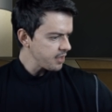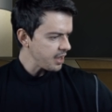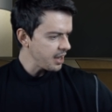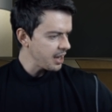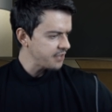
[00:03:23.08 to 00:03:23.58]

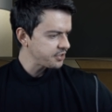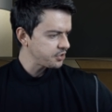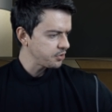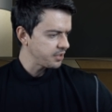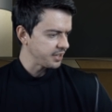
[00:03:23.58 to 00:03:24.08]
and then let's just
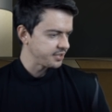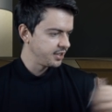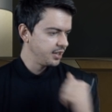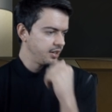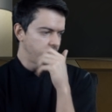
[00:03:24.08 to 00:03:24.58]
do this.
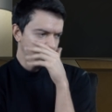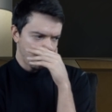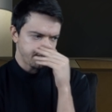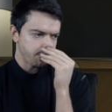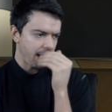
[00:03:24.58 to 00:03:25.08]

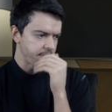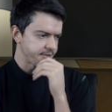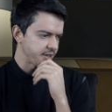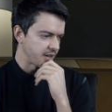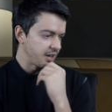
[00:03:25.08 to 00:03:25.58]
Okay, let's see what
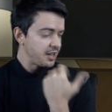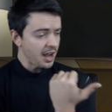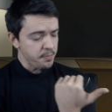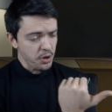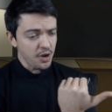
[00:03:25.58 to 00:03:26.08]
happens here.
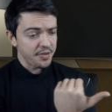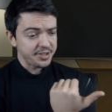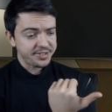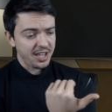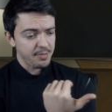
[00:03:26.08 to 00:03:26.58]
Now, the beauty of
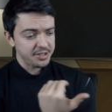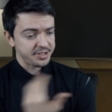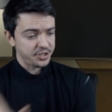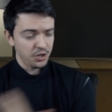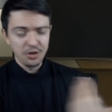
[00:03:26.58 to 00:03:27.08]
this team is,
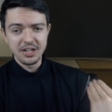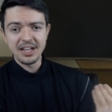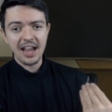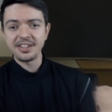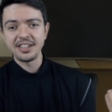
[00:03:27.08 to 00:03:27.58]
is you don't
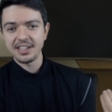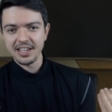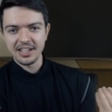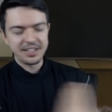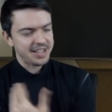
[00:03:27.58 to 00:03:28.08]
need 18
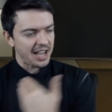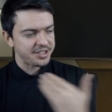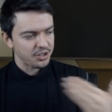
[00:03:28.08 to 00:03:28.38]
key. These guys are